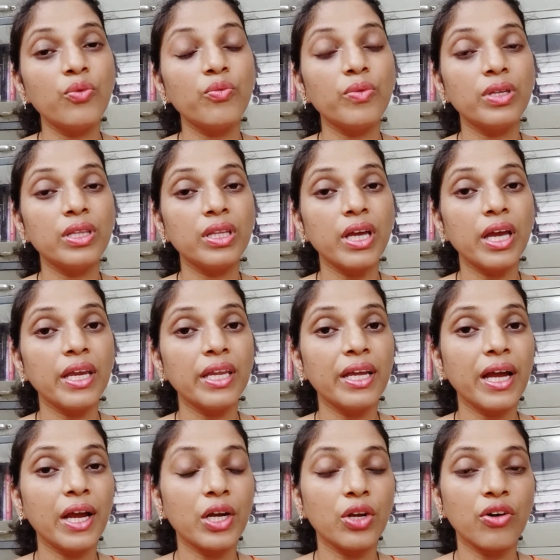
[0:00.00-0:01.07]
with any
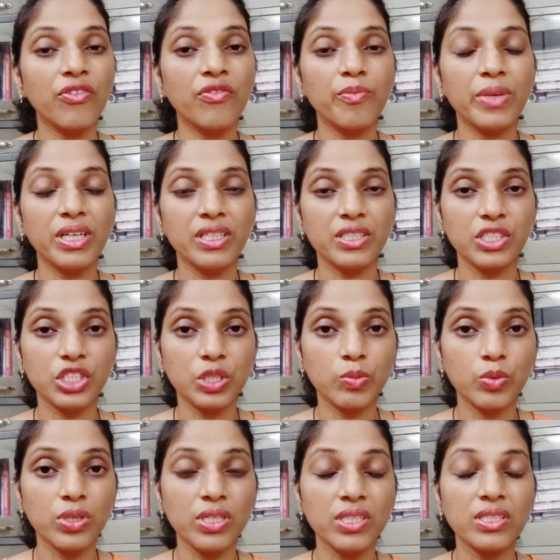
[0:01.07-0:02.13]
kind of mental
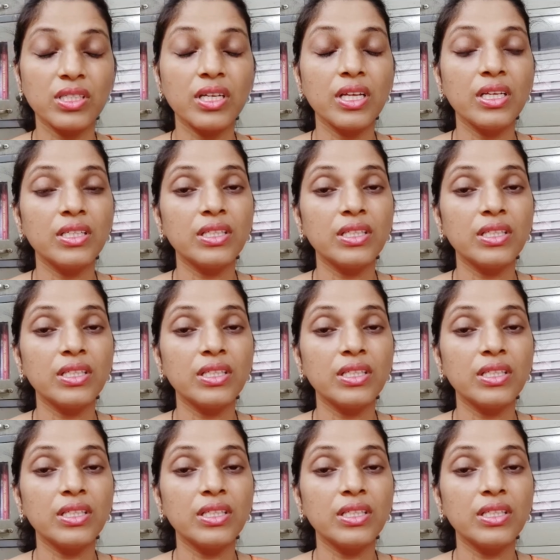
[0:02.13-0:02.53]
stimulus.